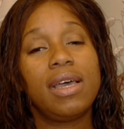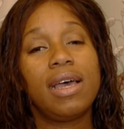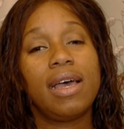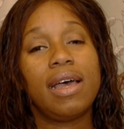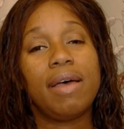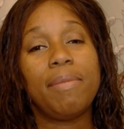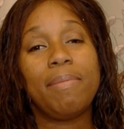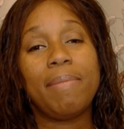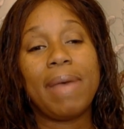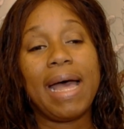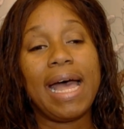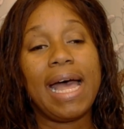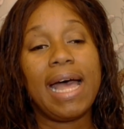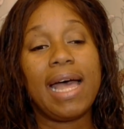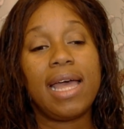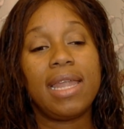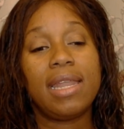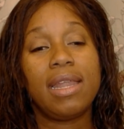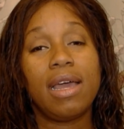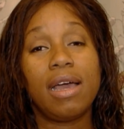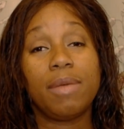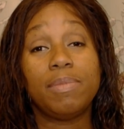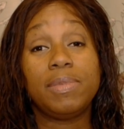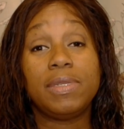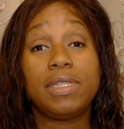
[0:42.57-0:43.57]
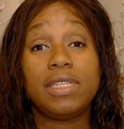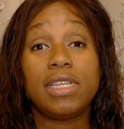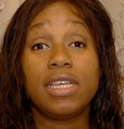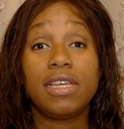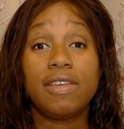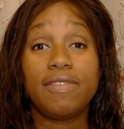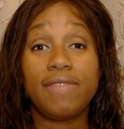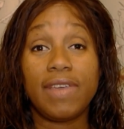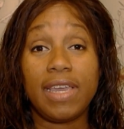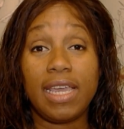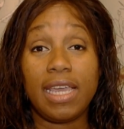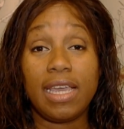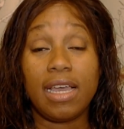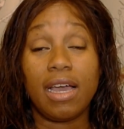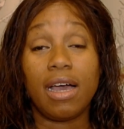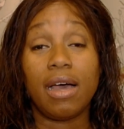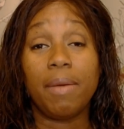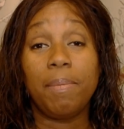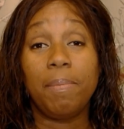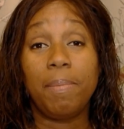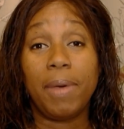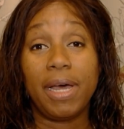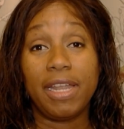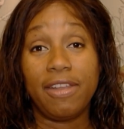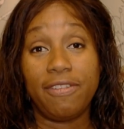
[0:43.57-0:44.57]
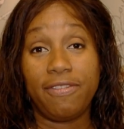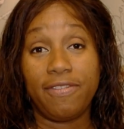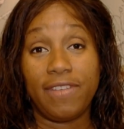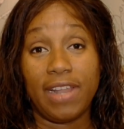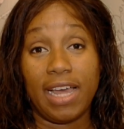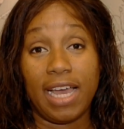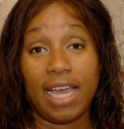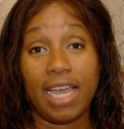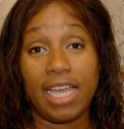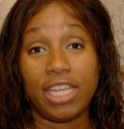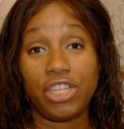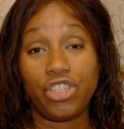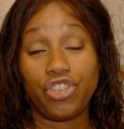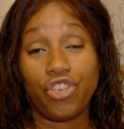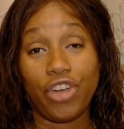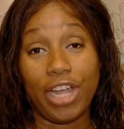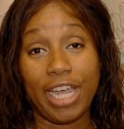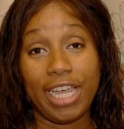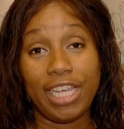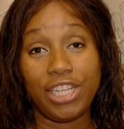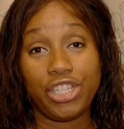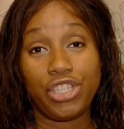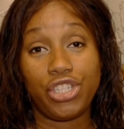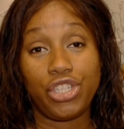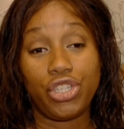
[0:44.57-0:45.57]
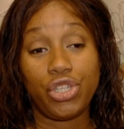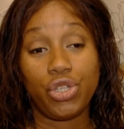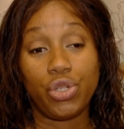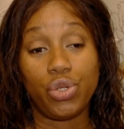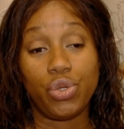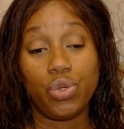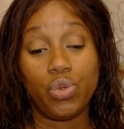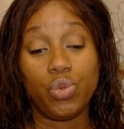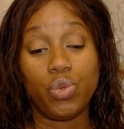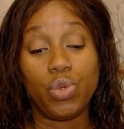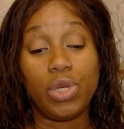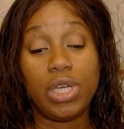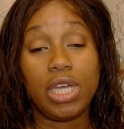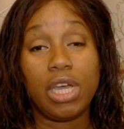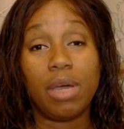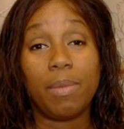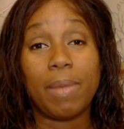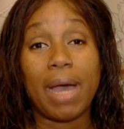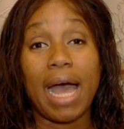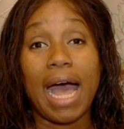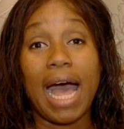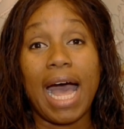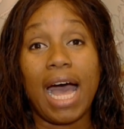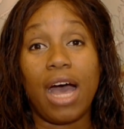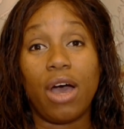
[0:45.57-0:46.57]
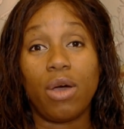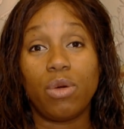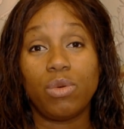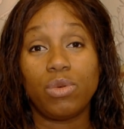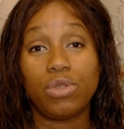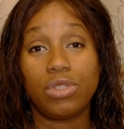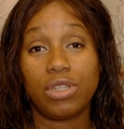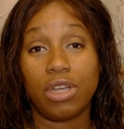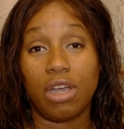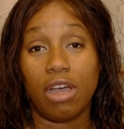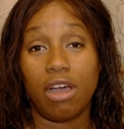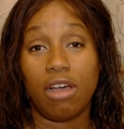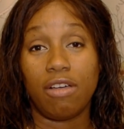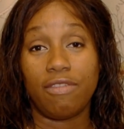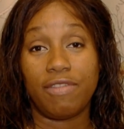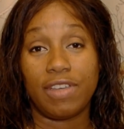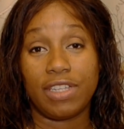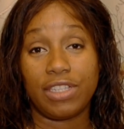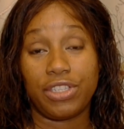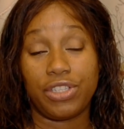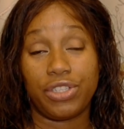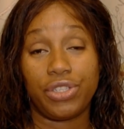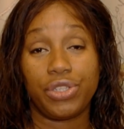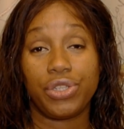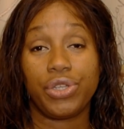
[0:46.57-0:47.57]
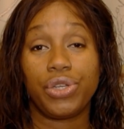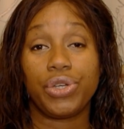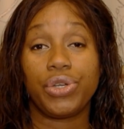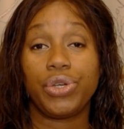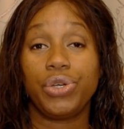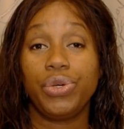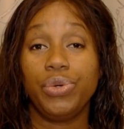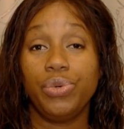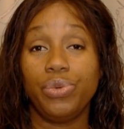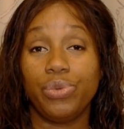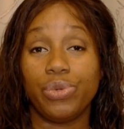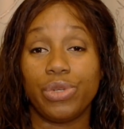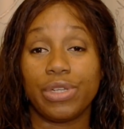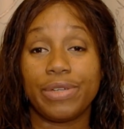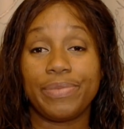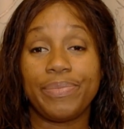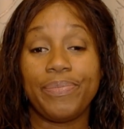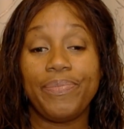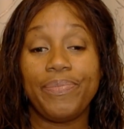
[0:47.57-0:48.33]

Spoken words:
a man observing a butterfly trying to come out of its cocoon,